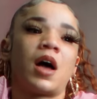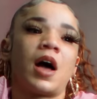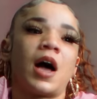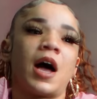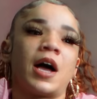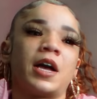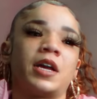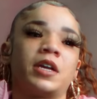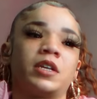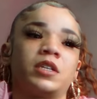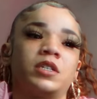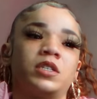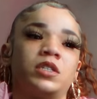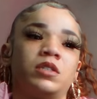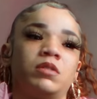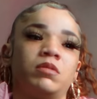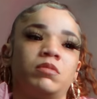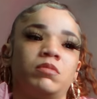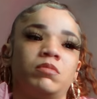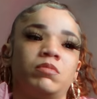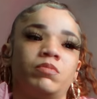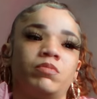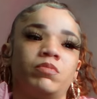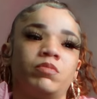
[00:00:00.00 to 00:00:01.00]
I
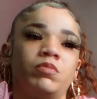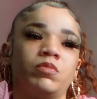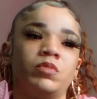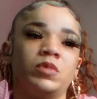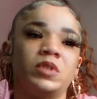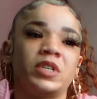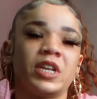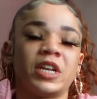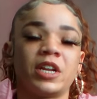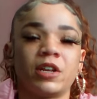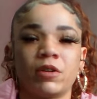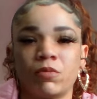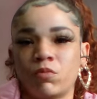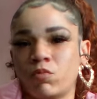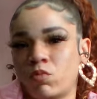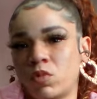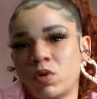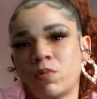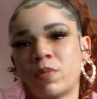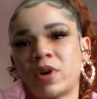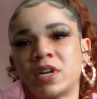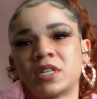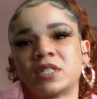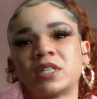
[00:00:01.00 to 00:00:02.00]
did it
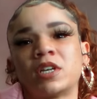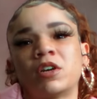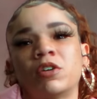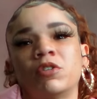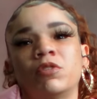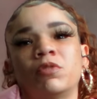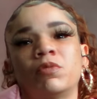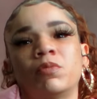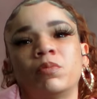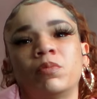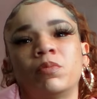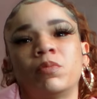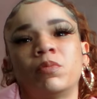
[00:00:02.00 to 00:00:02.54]
with myself.